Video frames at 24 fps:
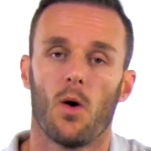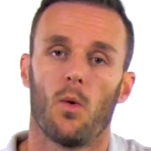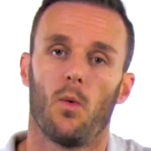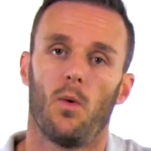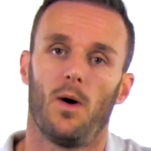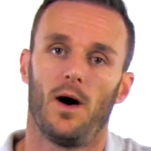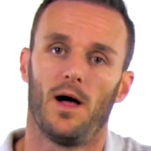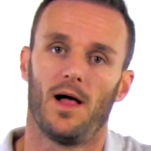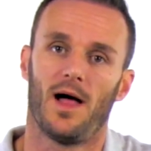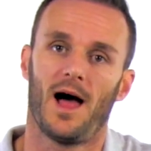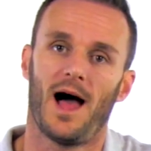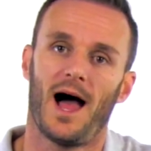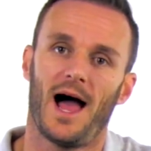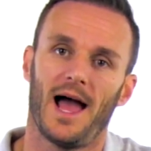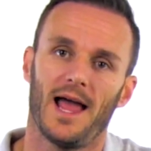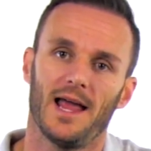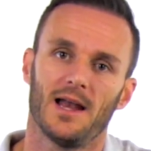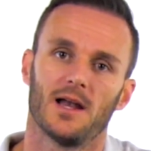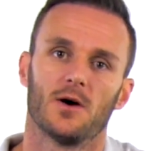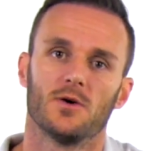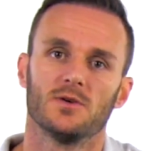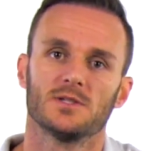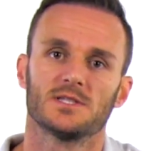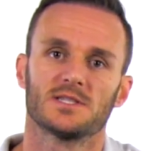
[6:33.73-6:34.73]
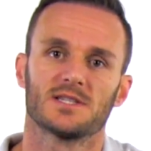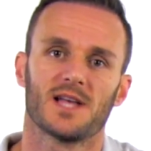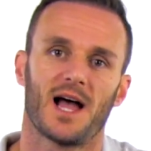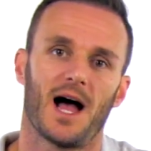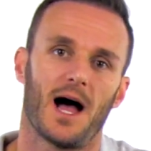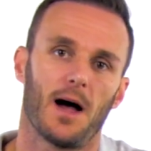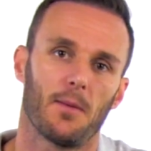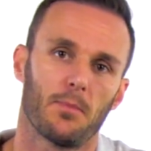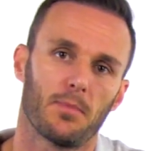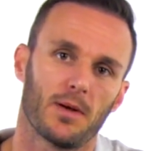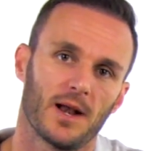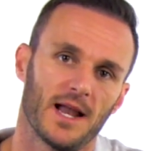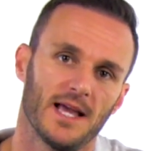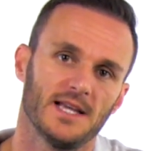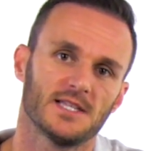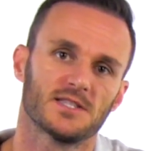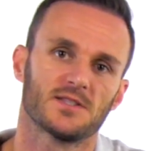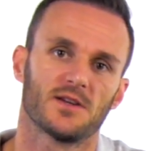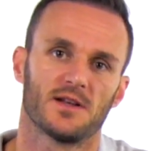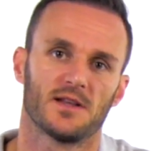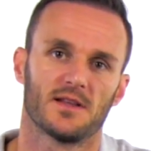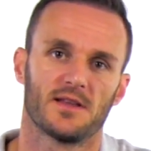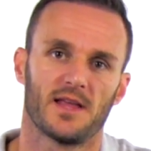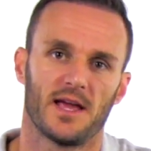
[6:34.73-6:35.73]
while high loads are placed
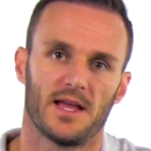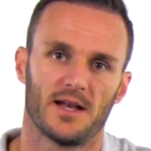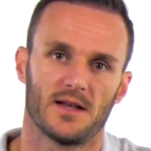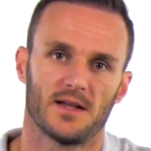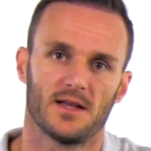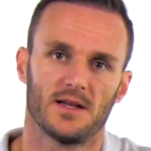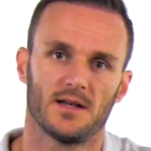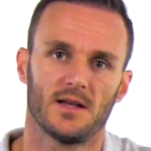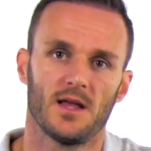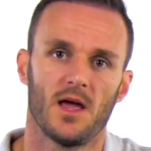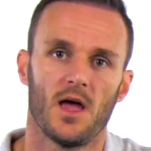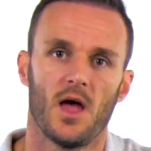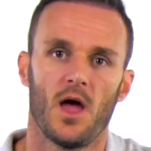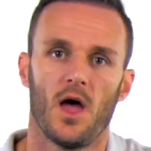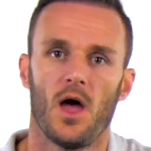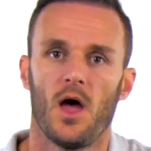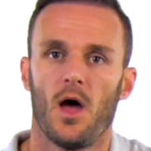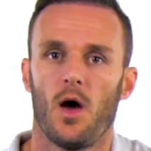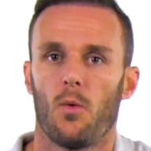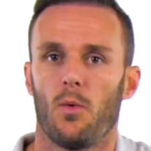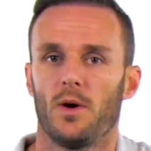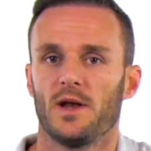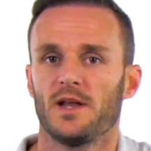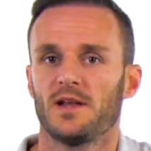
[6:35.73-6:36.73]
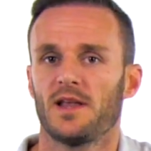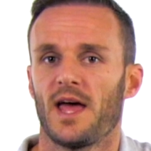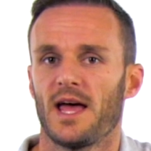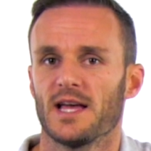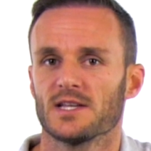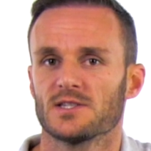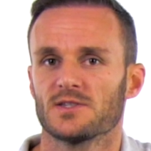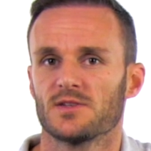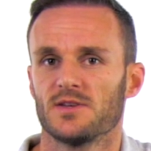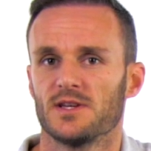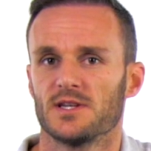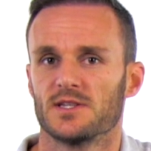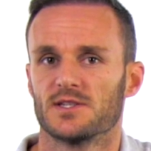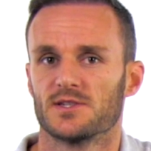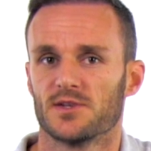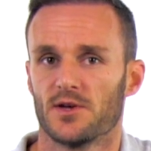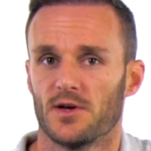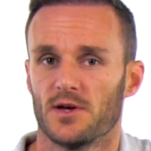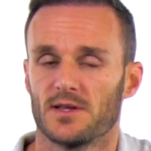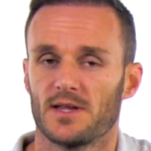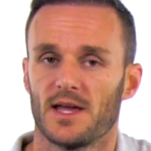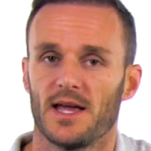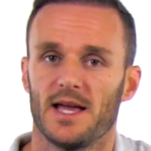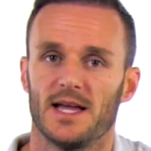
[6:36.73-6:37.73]
on a tendon when it has to
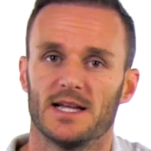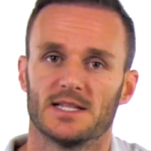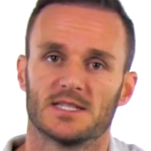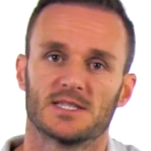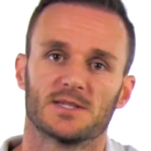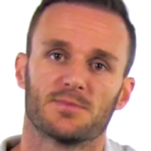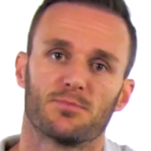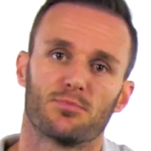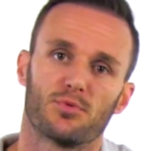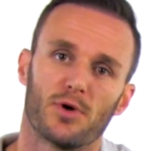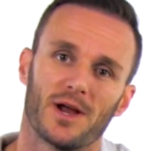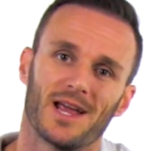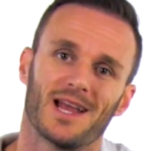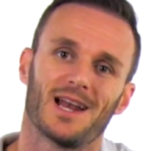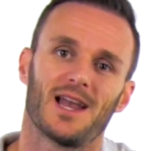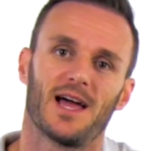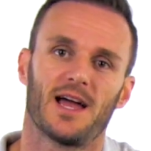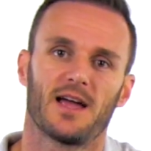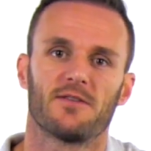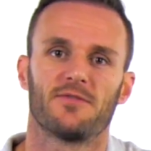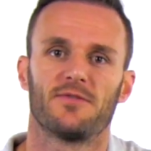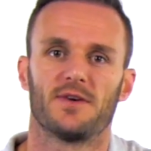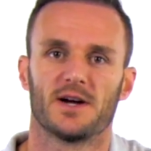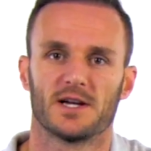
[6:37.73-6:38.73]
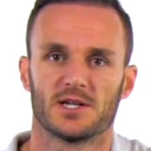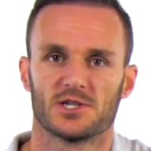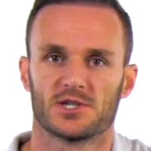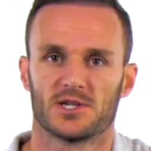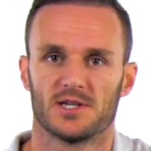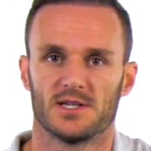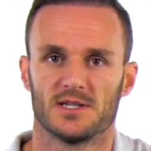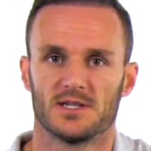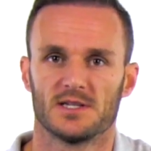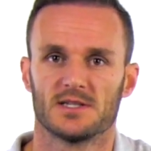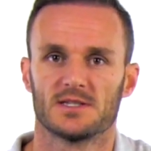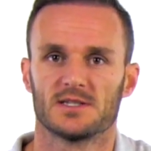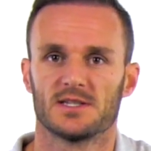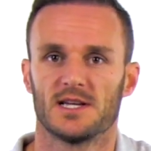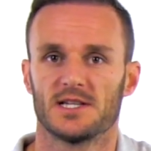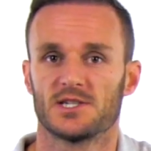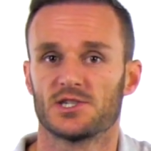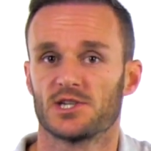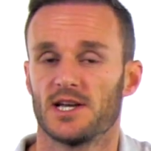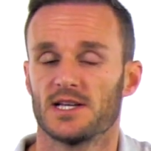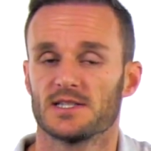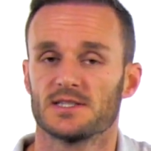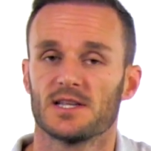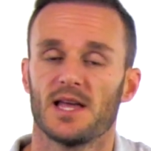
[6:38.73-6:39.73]
exert its spring-like function,
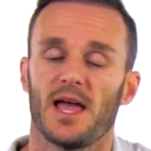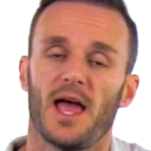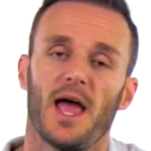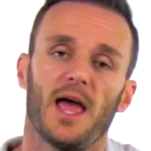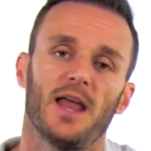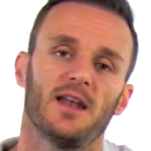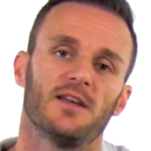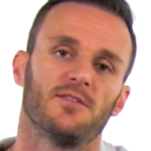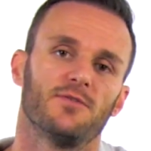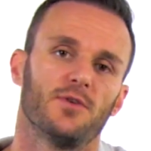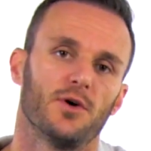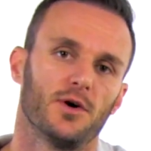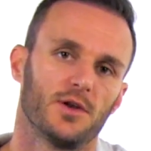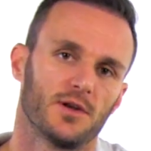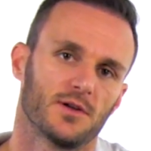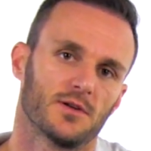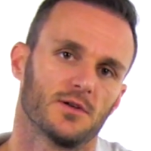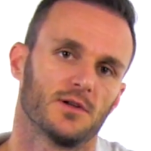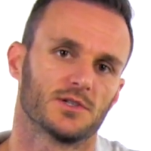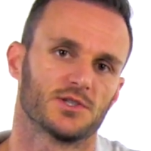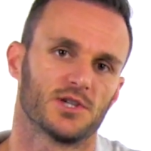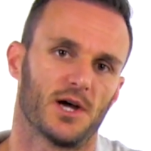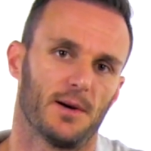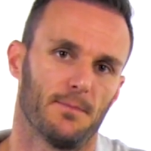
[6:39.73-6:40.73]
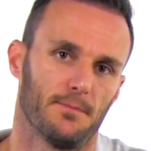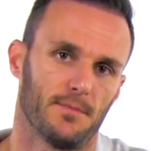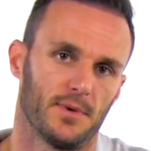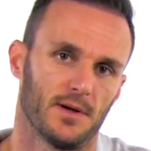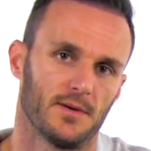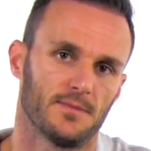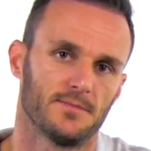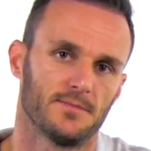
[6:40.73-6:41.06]
such as in a vertical jump.